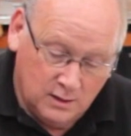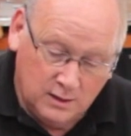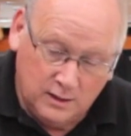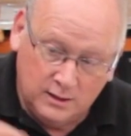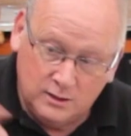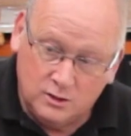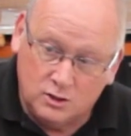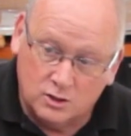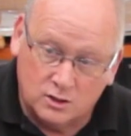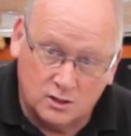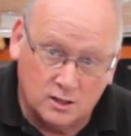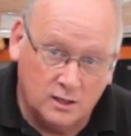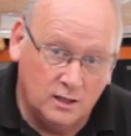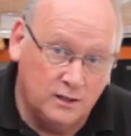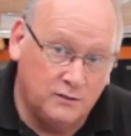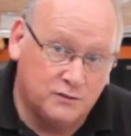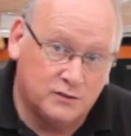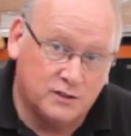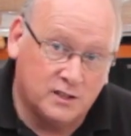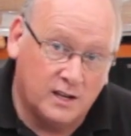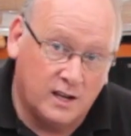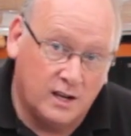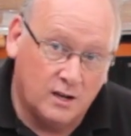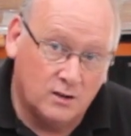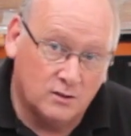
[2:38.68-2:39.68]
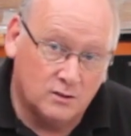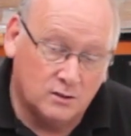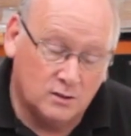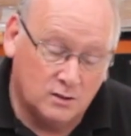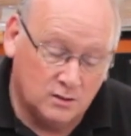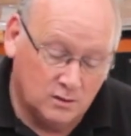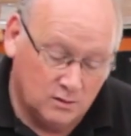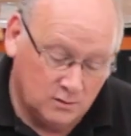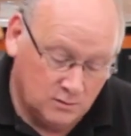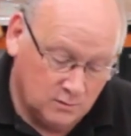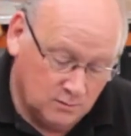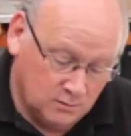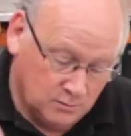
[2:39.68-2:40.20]
it just lifts out,
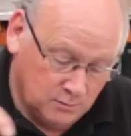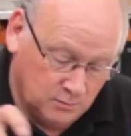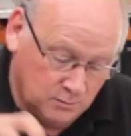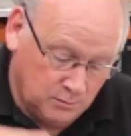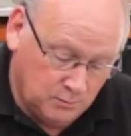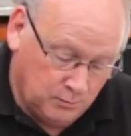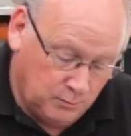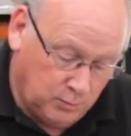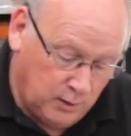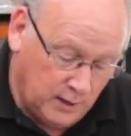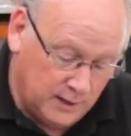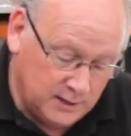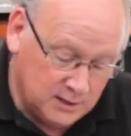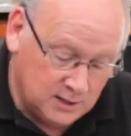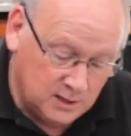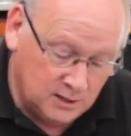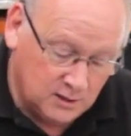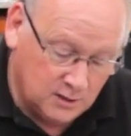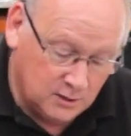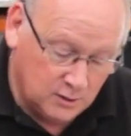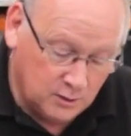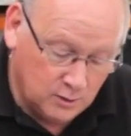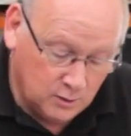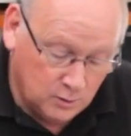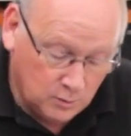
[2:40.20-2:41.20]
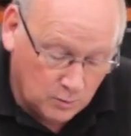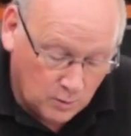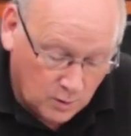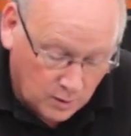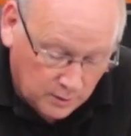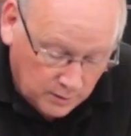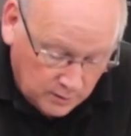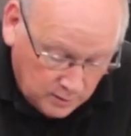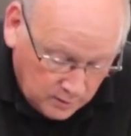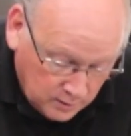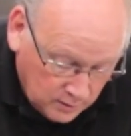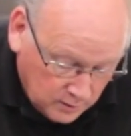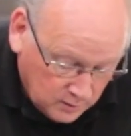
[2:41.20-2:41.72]
place in the new
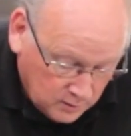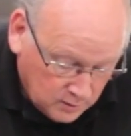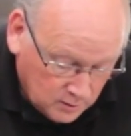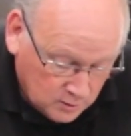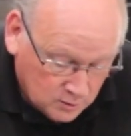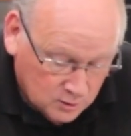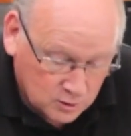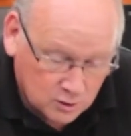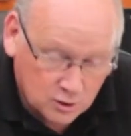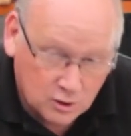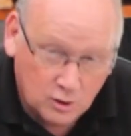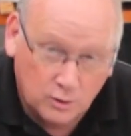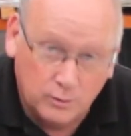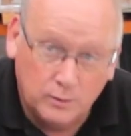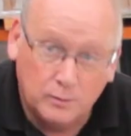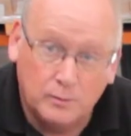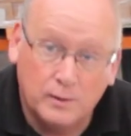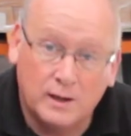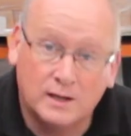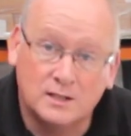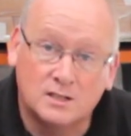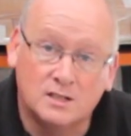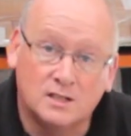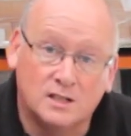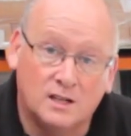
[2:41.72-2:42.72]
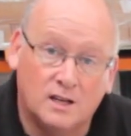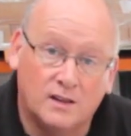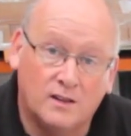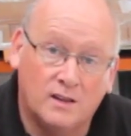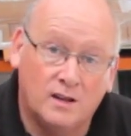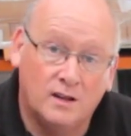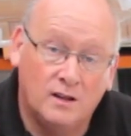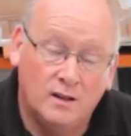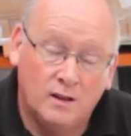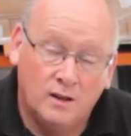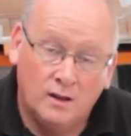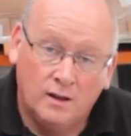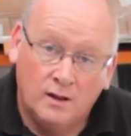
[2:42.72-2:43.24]
one, screw it back
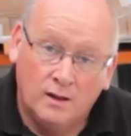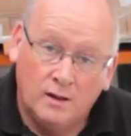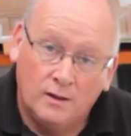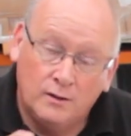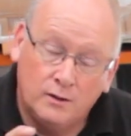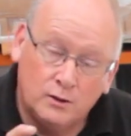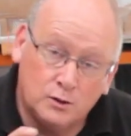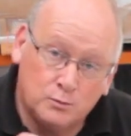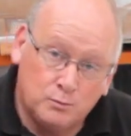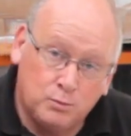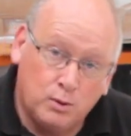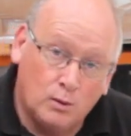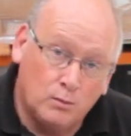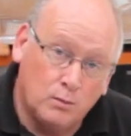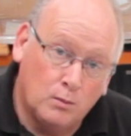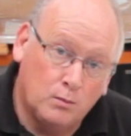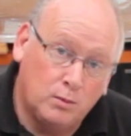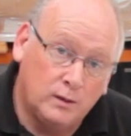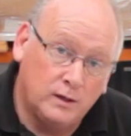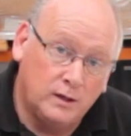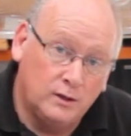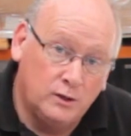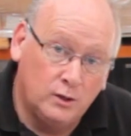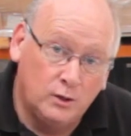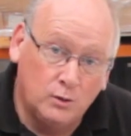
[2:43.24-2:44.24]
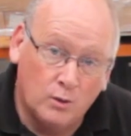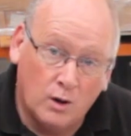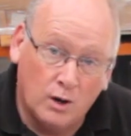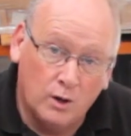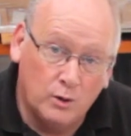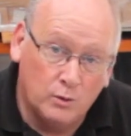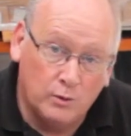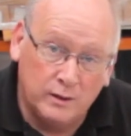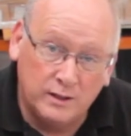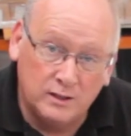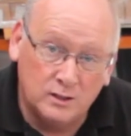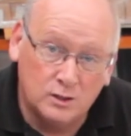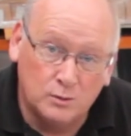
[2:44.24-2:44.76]
together. There's probably a new
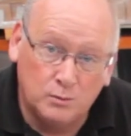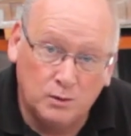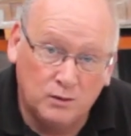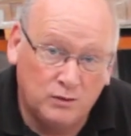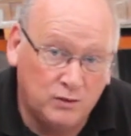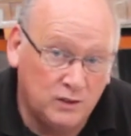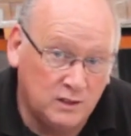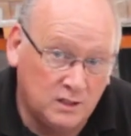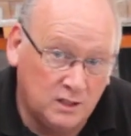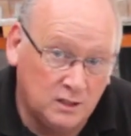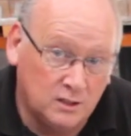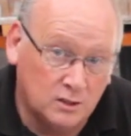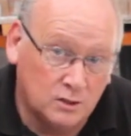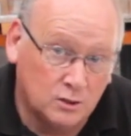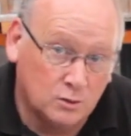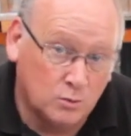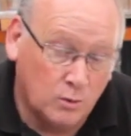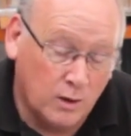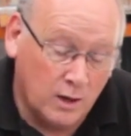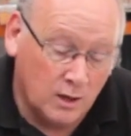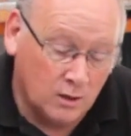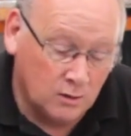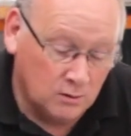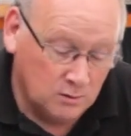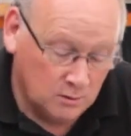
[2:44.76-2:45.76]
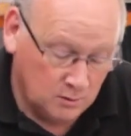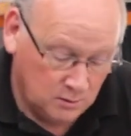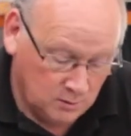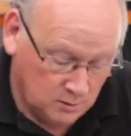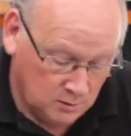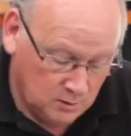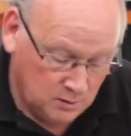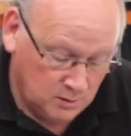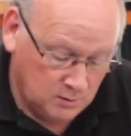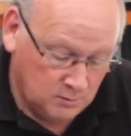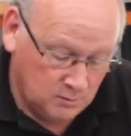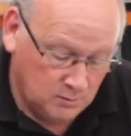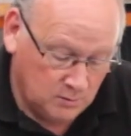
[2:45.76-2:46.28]
O-ring to be fitted as well,
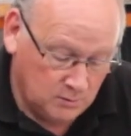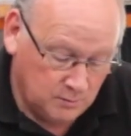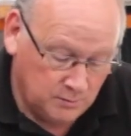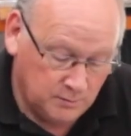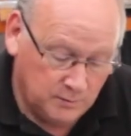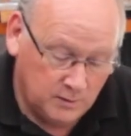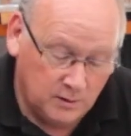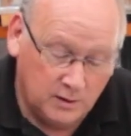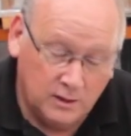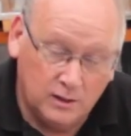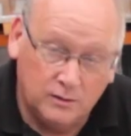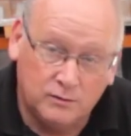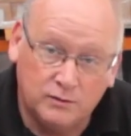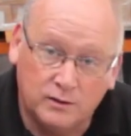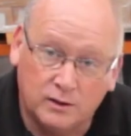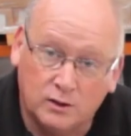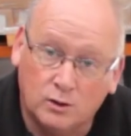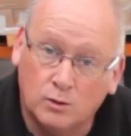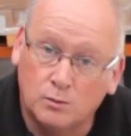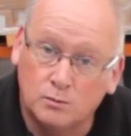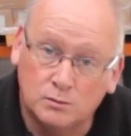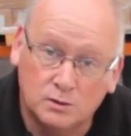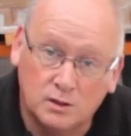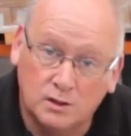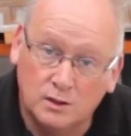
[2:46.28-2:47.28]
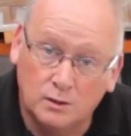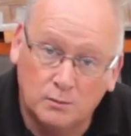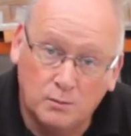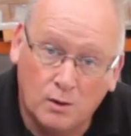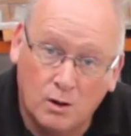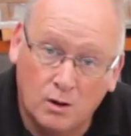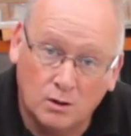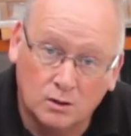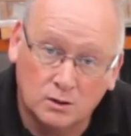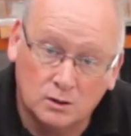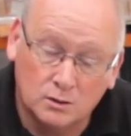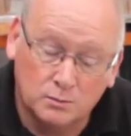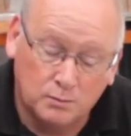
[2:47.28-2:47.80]
if it comes in the
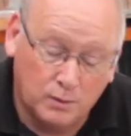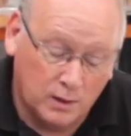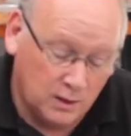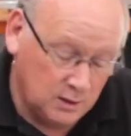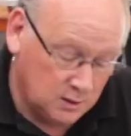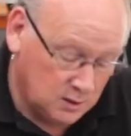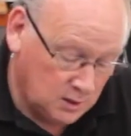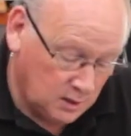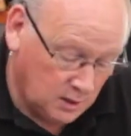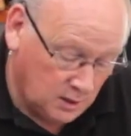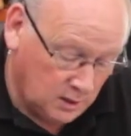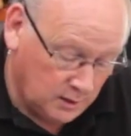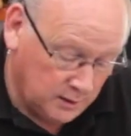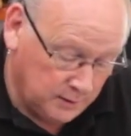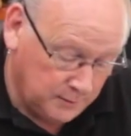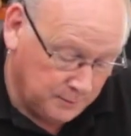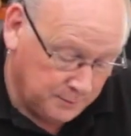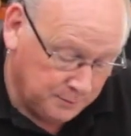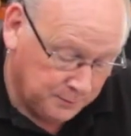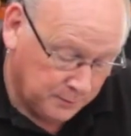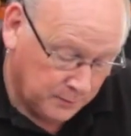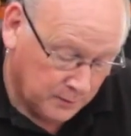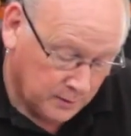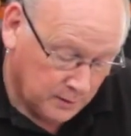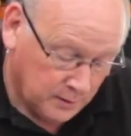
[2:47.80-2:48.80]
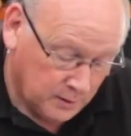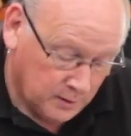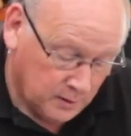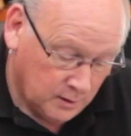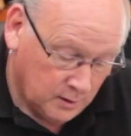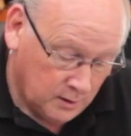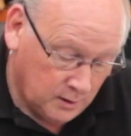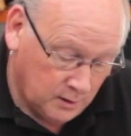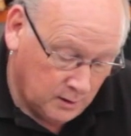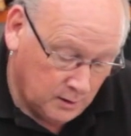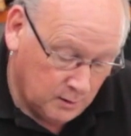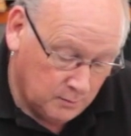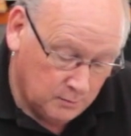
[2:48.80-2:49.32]
box basically,
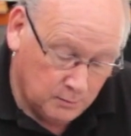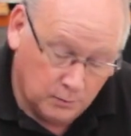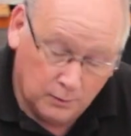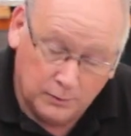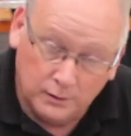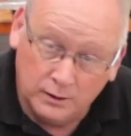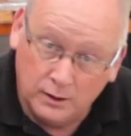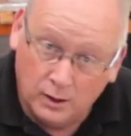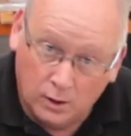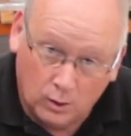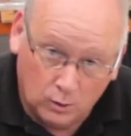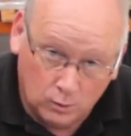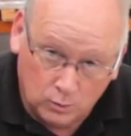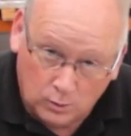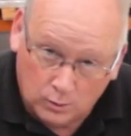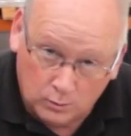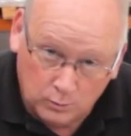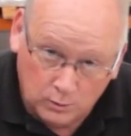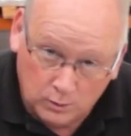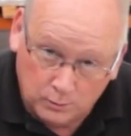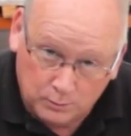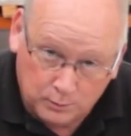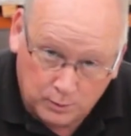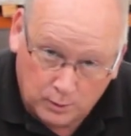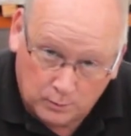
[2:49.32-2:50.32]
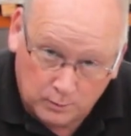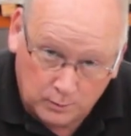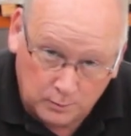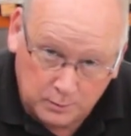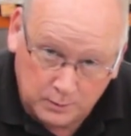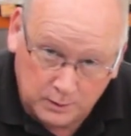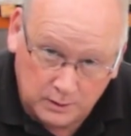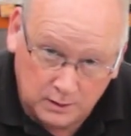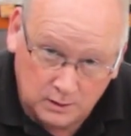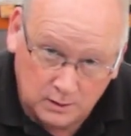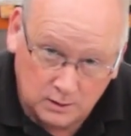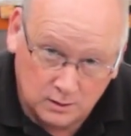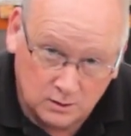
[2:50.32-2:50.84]
but the old one will
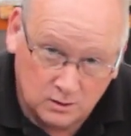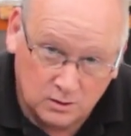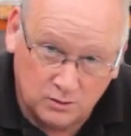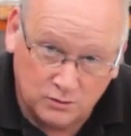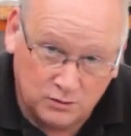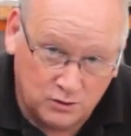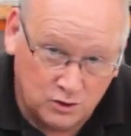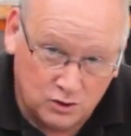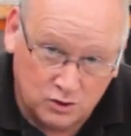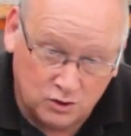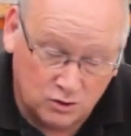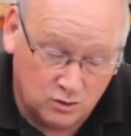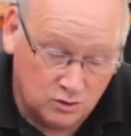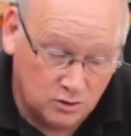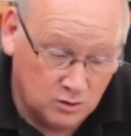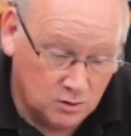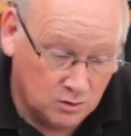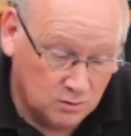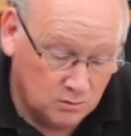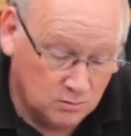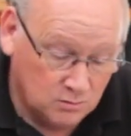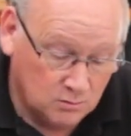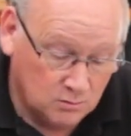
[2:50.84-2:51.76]
probably be sufficient.